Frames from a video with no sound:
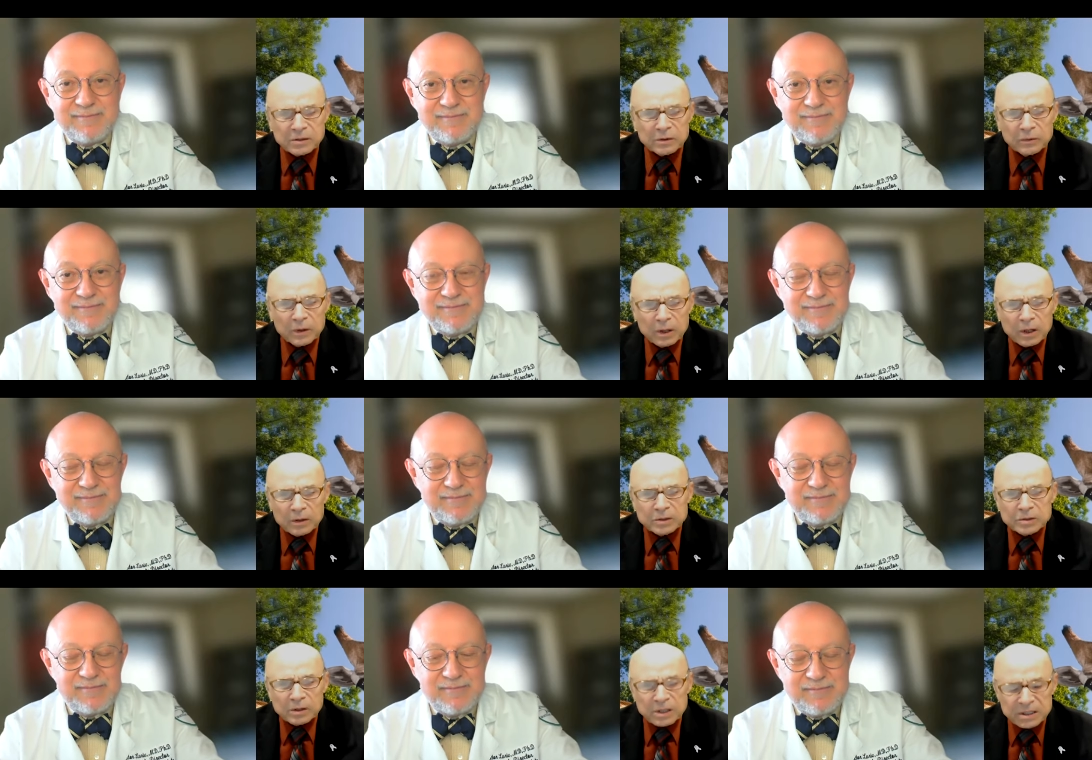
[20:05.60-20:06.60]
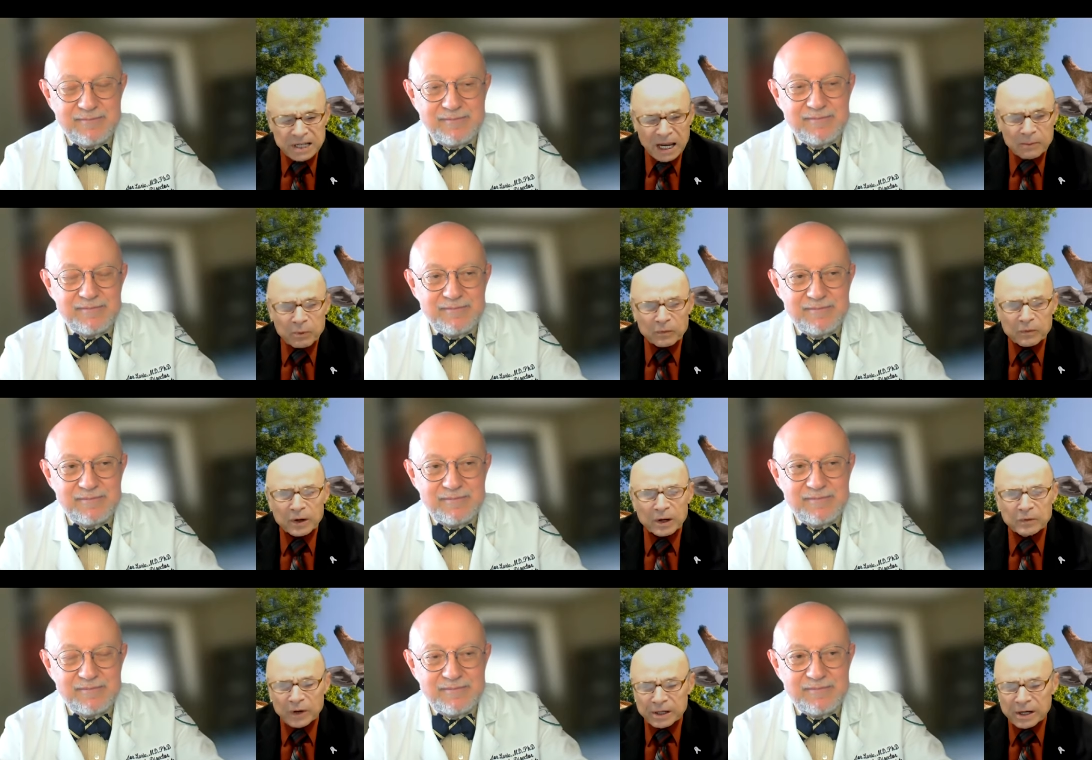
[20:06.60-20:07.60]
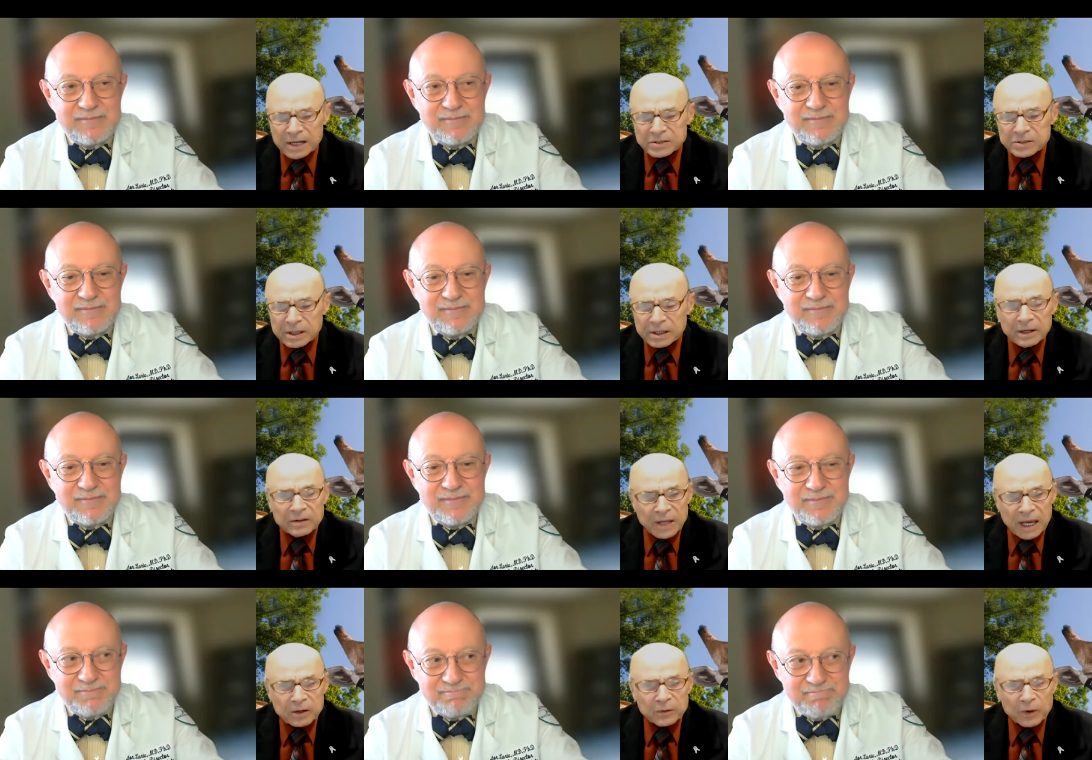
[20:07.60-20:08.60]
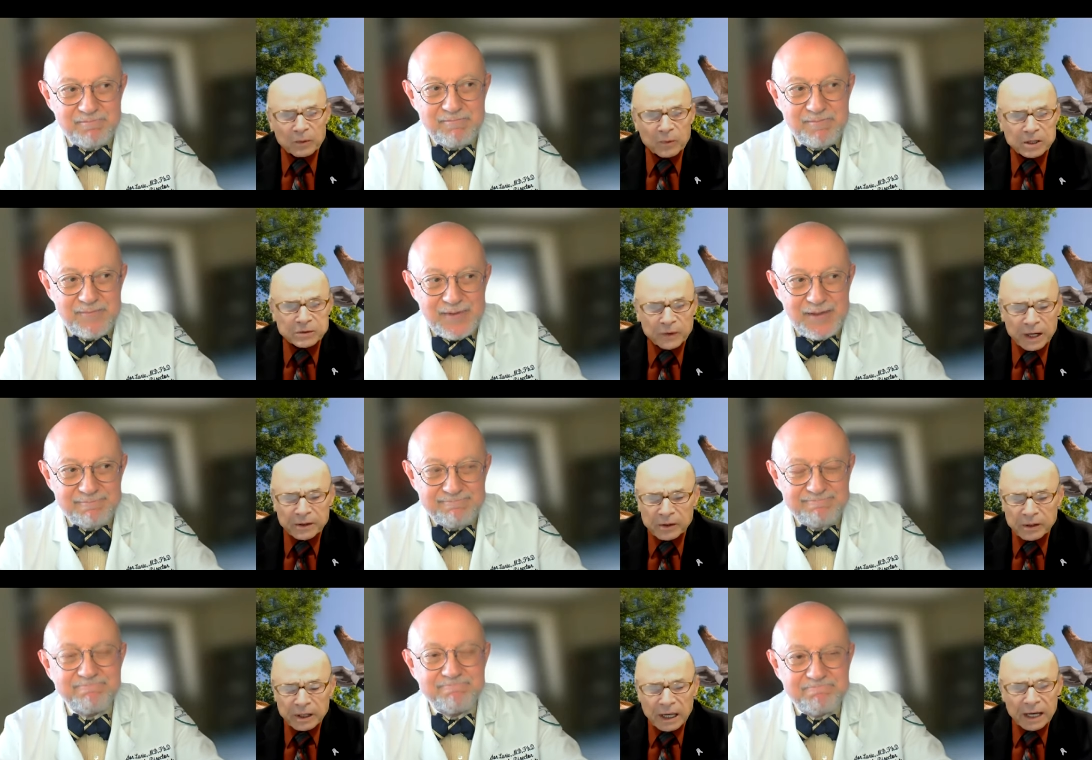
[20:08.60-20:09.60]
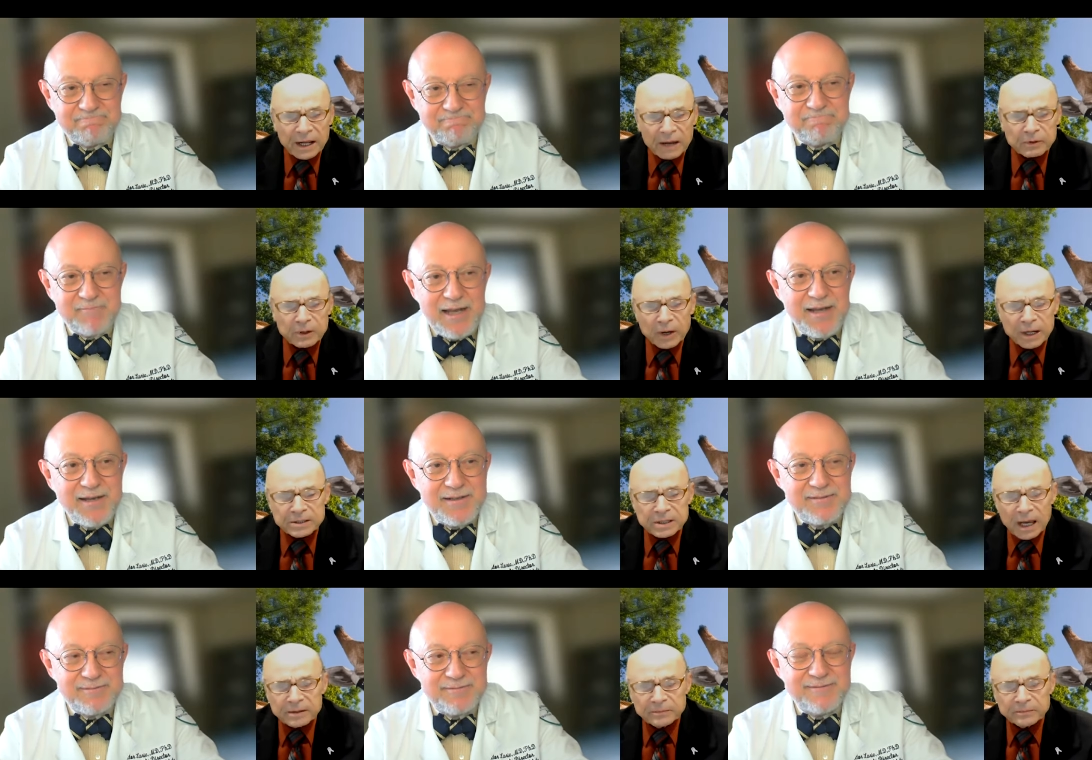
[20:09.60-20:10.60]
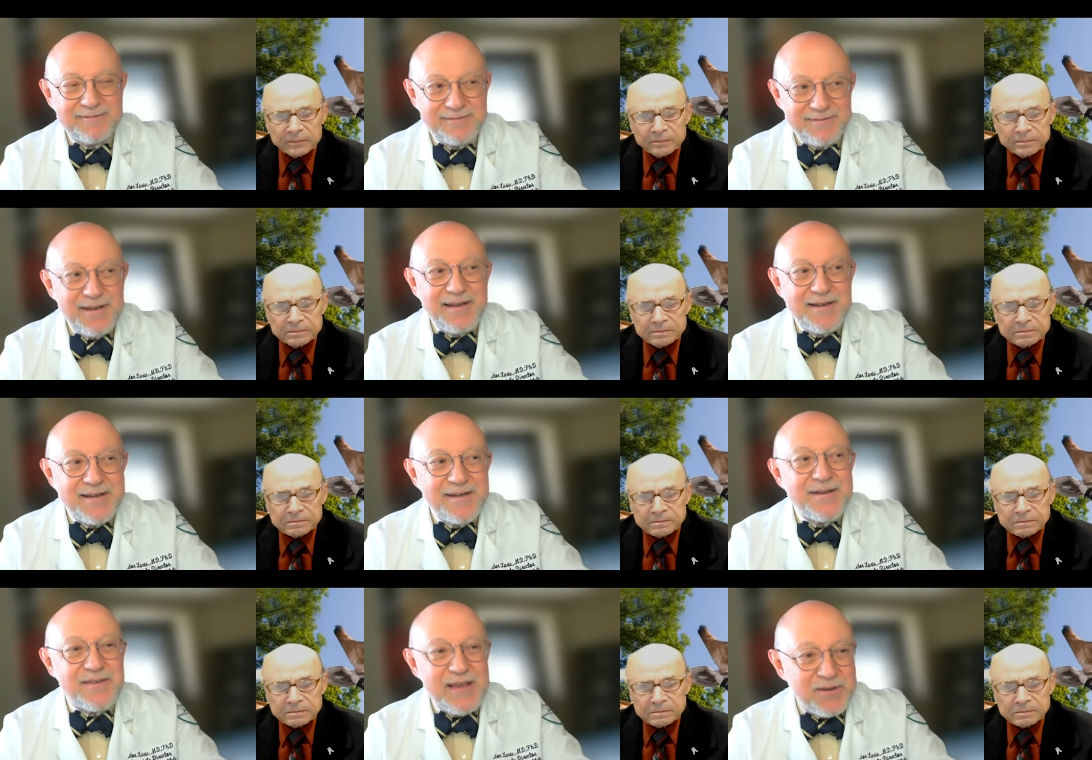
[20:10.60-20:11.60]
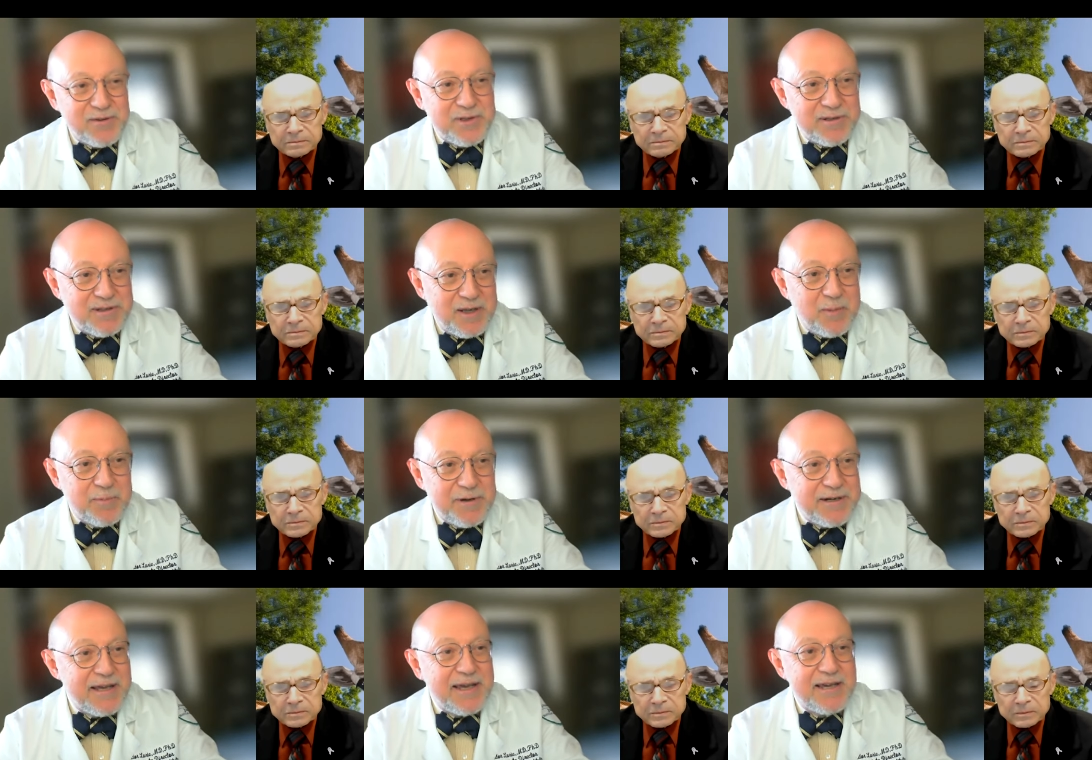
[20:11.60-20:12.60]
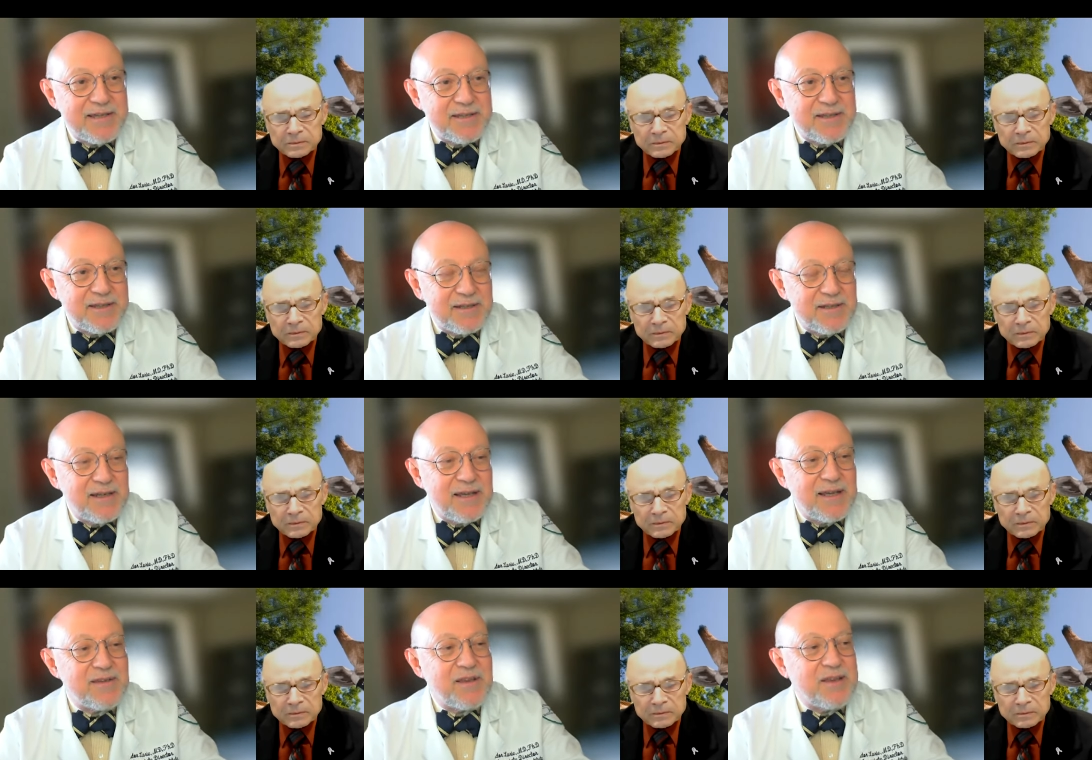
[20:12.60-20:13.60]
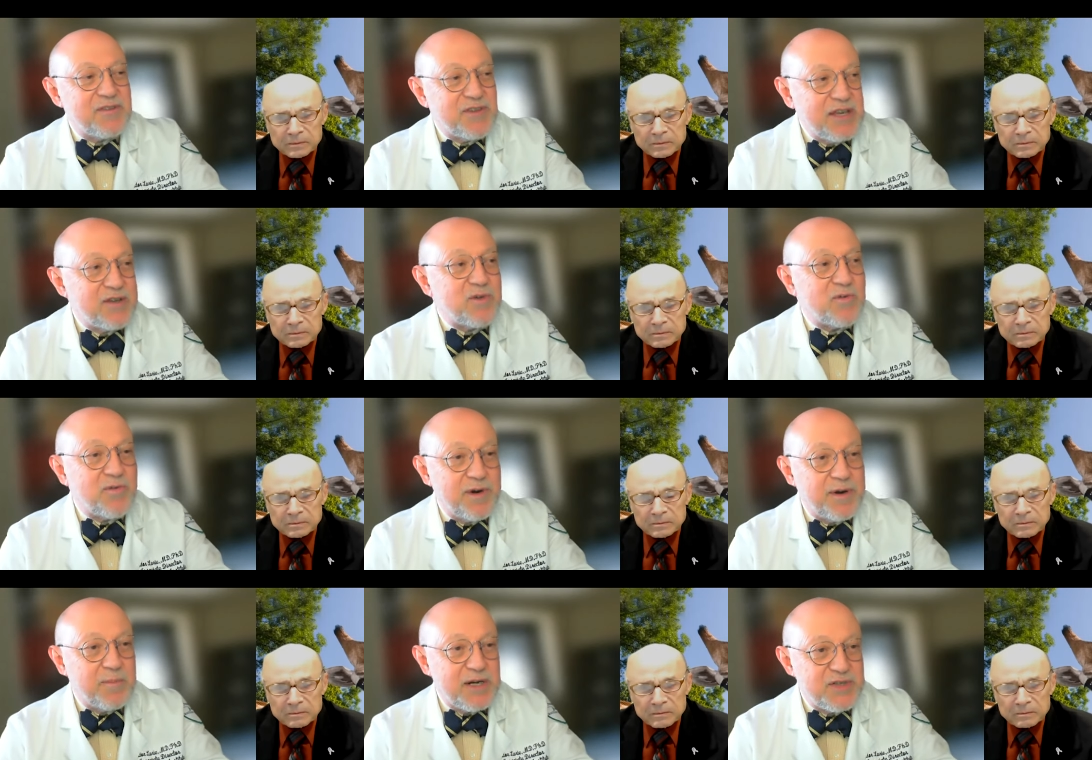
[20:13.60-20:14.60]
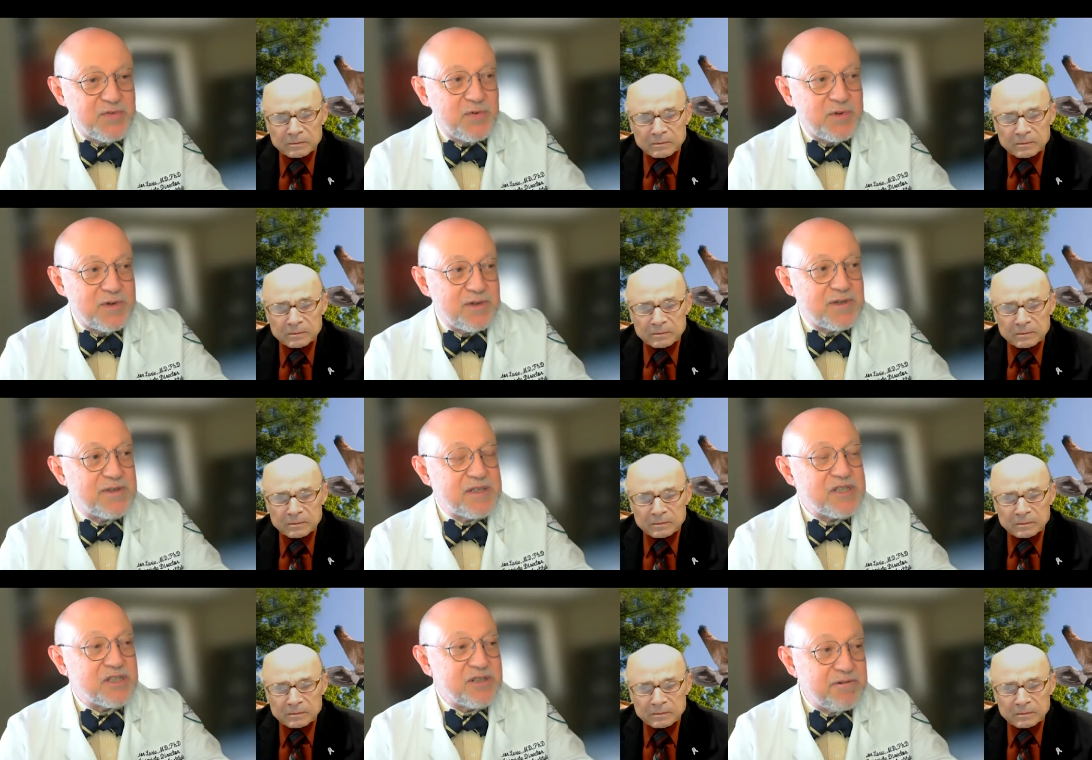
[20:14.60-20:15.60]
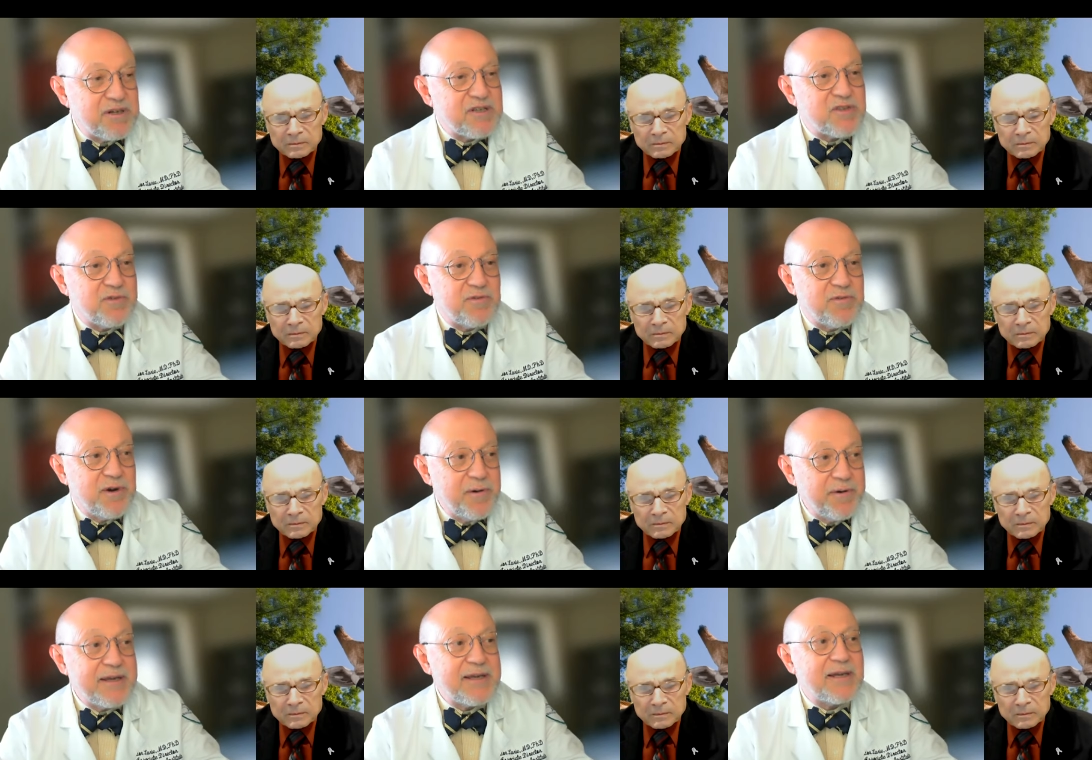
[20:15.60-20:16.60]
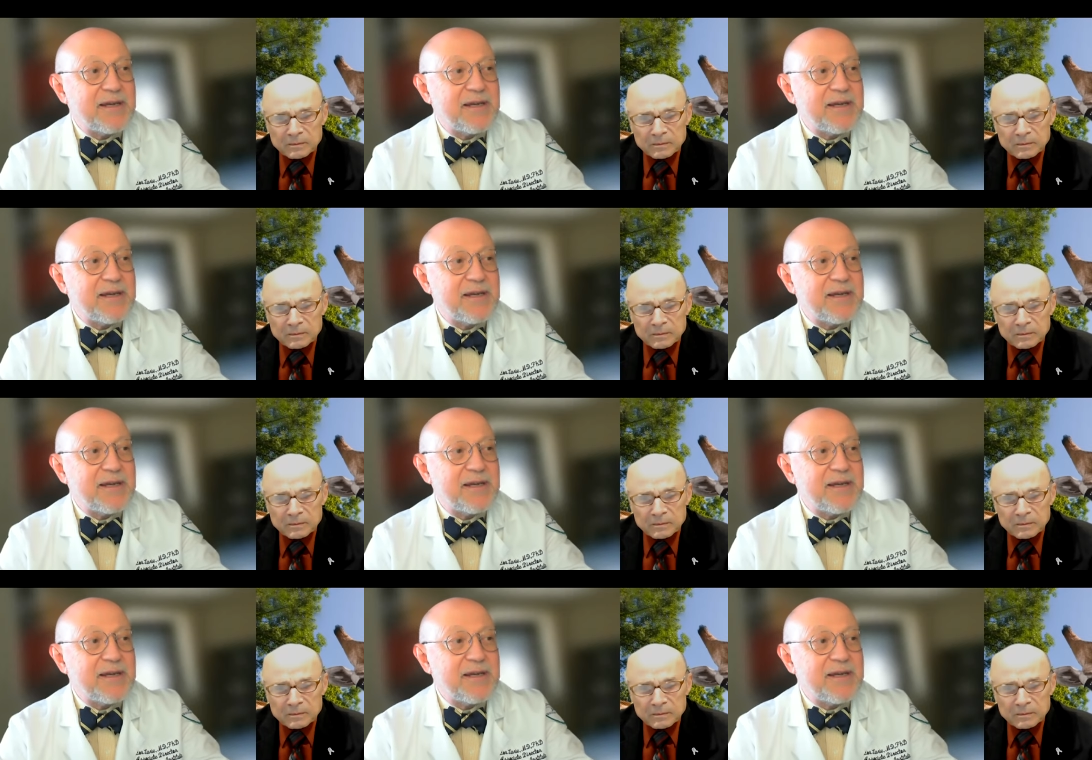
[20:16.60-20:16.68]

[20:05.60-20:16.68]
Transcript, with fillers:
Speaker 1: to the table very, very nicely. Thank you very much, Fedor, and have a great day.
Speaker 2: Thank you, Dr. Caprini, and thank you very much for this series of very